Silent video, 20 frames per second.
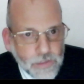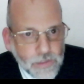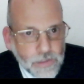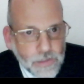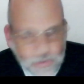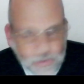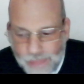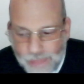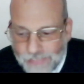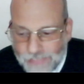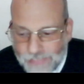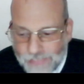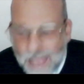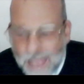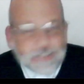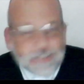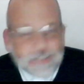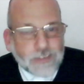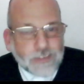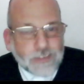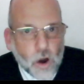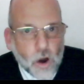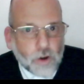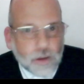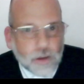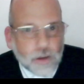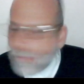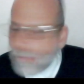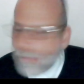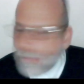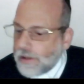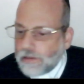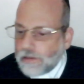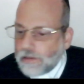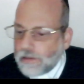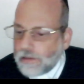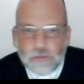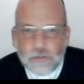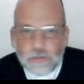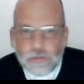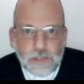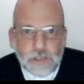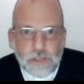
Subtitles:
that soul could be,